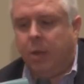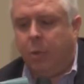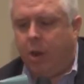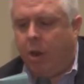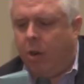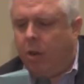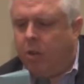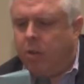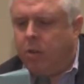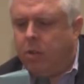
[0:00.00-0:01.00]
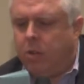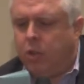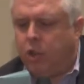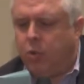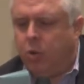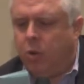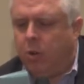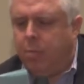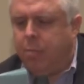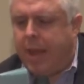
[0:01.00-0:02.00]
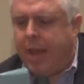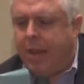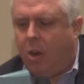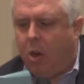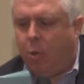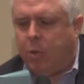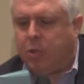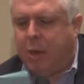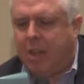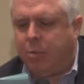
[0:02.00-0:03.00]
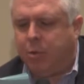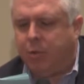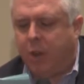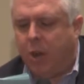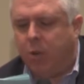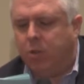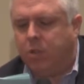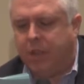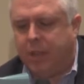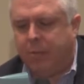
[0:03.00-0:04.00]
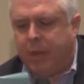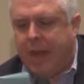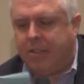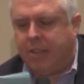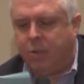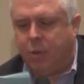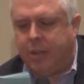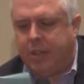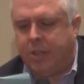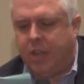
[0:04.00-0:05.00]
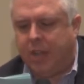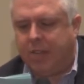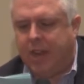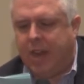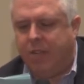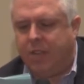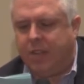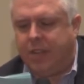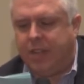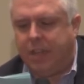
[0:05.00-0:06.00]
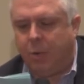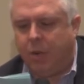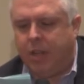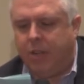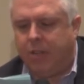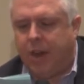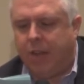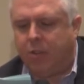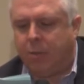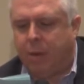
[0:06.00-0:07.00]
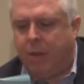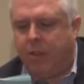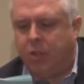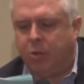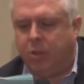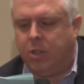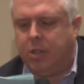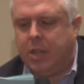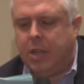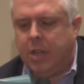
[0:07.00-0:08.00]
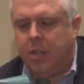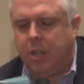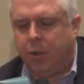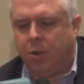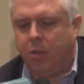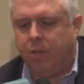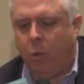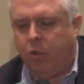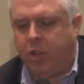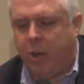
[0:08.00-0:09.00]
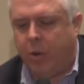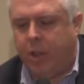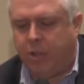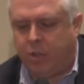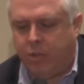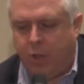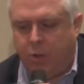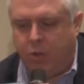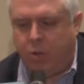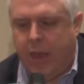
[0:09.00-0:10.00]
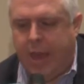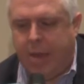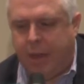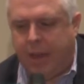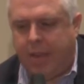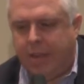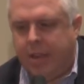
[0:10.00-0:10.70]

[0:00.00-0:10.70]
We are sure men are responsible for their own sin, but as it is written, a jealous God visiting the iniquity of the fathers upon the children to the third and fourth generations of those who hate me.